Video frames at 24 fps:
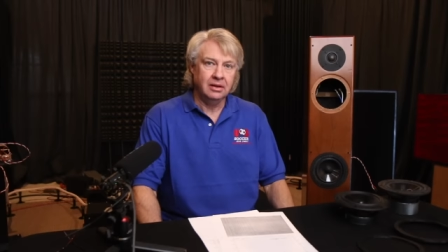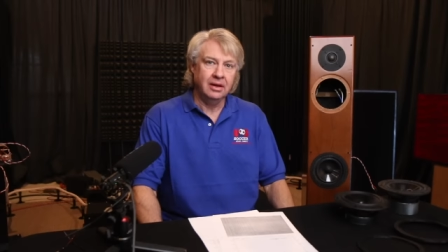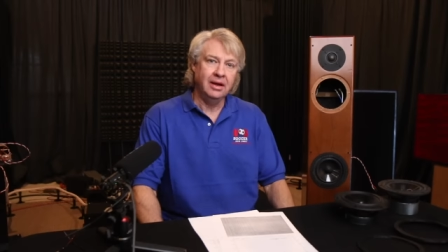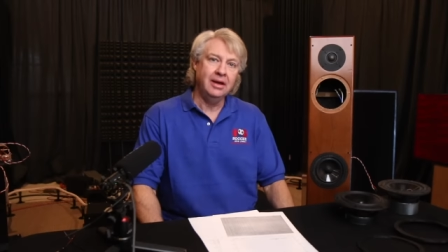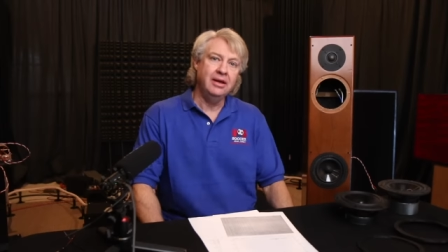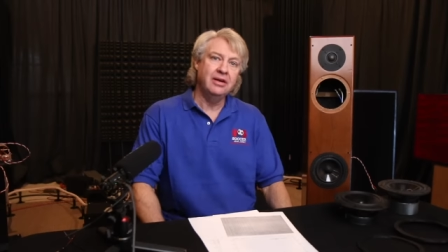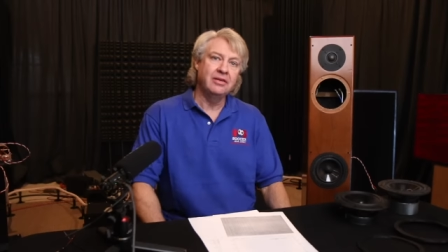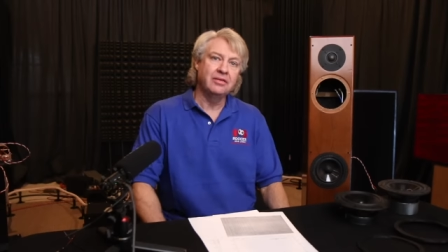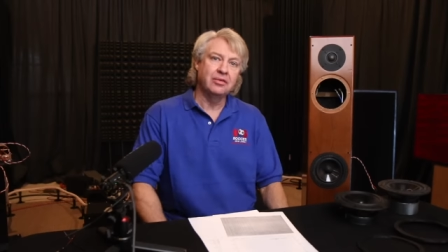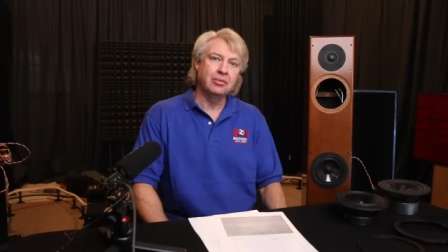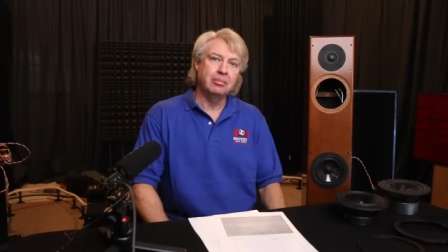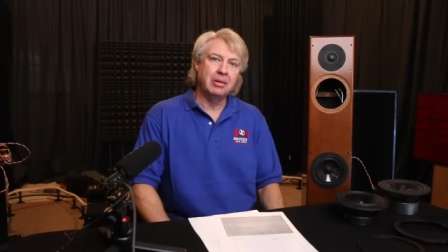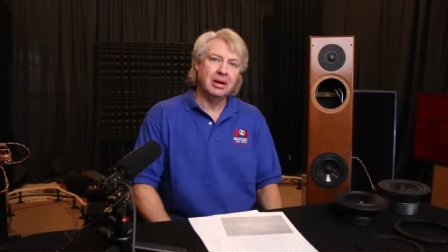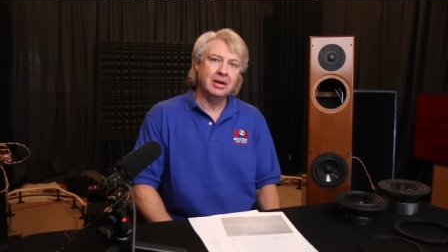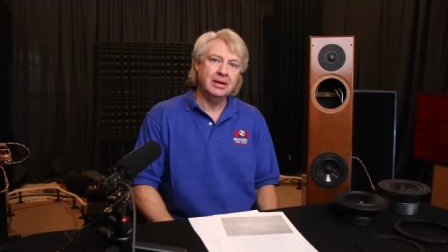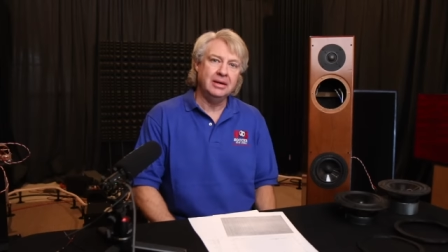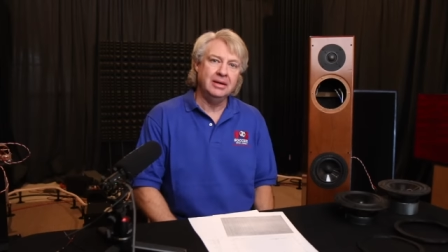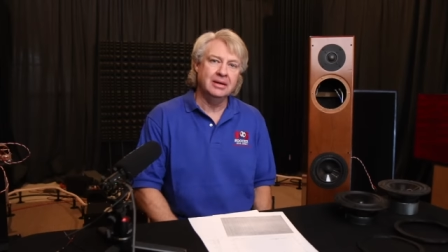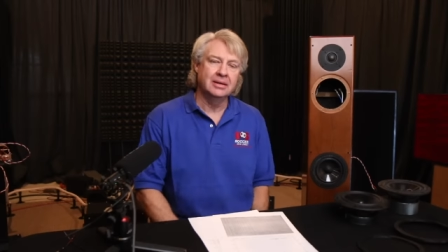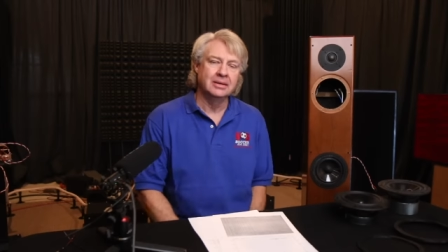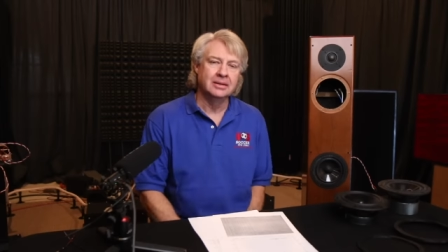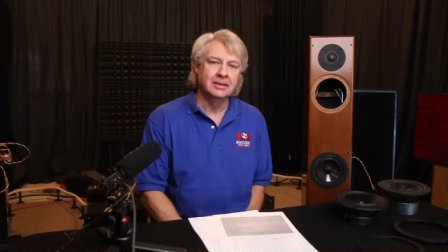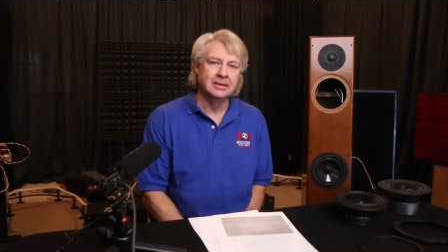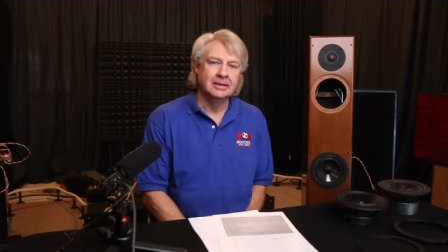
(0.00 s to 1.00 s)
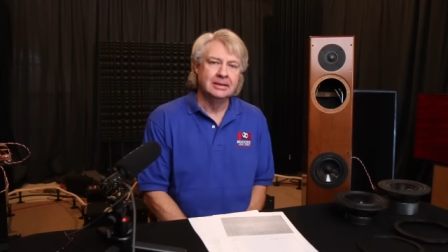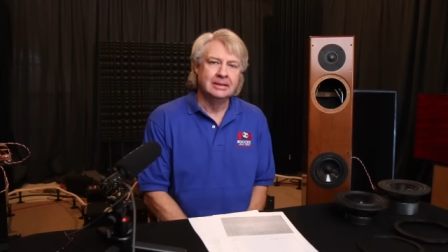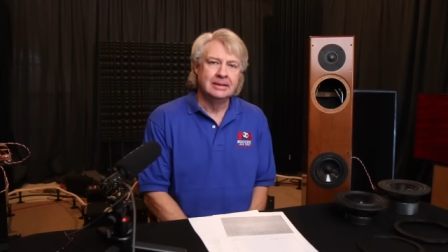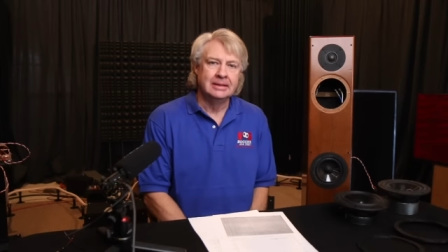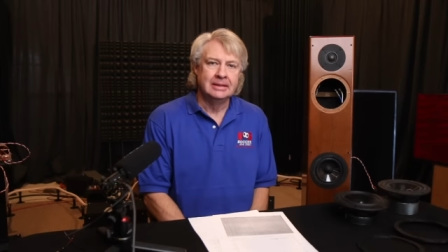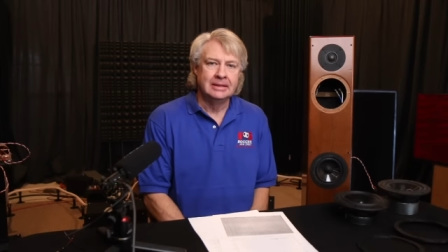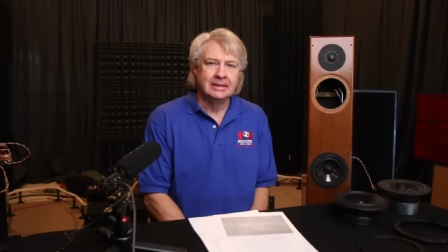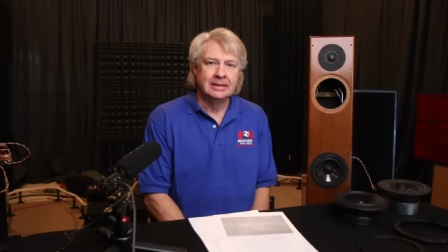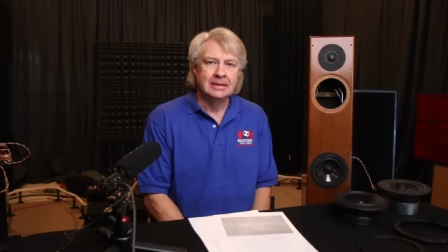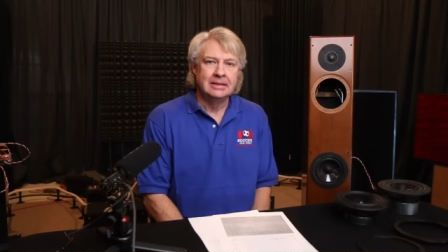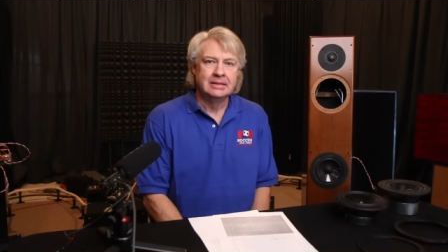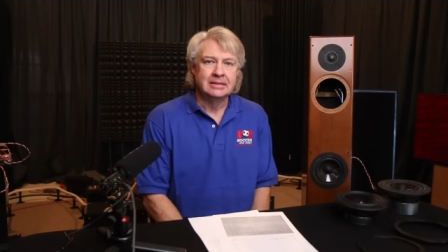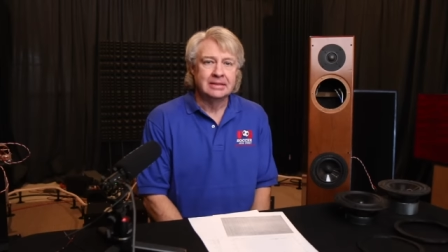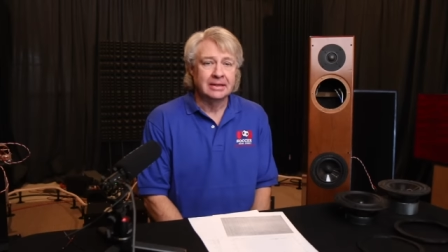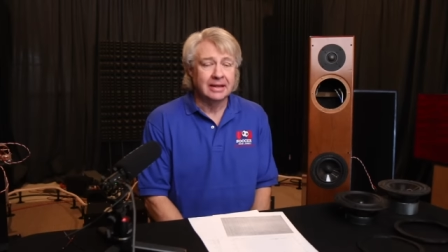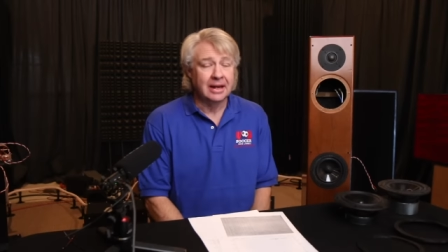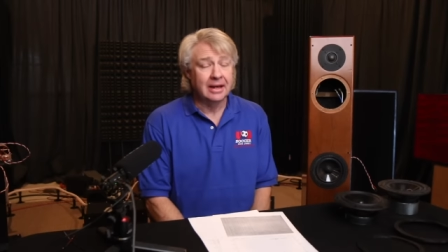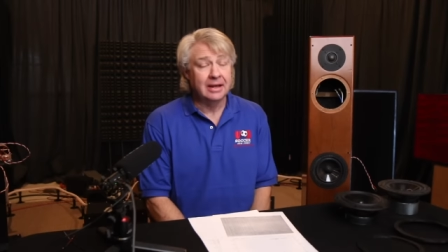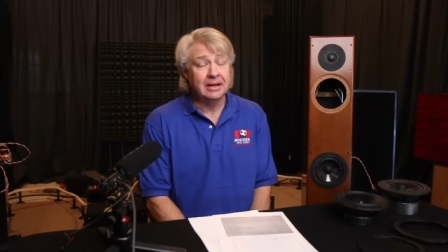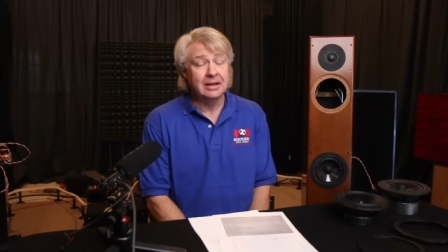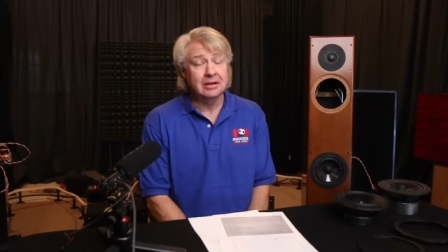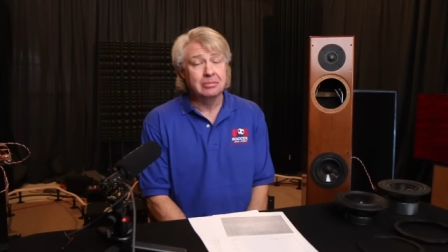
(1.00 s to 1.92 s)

Hey, everybody. Today